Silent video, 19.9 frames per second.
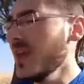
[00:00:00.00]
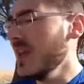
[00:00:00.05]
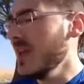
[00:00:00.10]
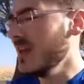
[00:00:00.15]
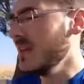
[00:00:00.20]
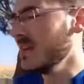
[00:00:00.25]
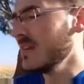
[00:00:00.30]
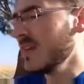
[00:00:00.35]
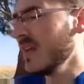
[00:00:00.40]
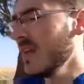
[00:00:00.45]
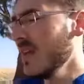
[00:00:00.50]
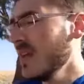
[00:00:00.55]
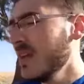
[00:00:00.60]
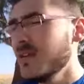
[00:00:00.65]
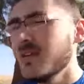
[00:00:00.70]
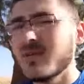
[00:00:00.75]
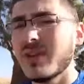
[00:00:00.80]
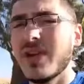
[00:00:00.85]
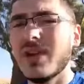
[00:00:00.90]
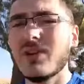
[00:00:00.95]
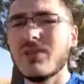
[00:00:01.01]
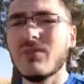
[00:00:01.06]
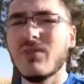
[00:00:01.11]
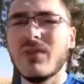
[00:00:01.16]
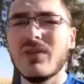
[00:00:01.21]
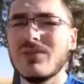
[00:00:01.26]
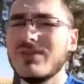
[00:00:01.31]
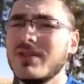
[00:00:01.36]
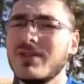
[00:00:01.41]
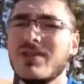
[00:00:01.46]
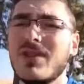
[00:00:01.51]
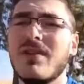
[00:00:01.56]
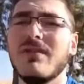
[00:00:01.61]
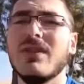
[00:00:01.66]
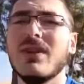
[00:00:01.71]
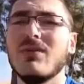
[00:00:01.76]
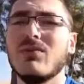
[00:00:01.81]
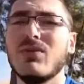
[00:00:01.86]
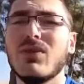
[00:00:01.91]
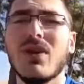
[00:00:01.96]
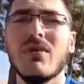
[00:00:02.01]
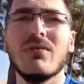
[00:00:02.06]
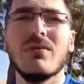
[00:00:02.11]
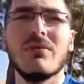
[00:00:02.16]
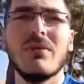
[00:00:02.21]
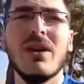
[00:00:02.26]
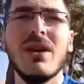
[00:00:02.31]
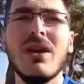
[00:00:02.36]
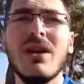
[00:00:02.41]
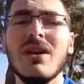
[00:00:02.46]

And you know, Karatbars doesn't have that problem.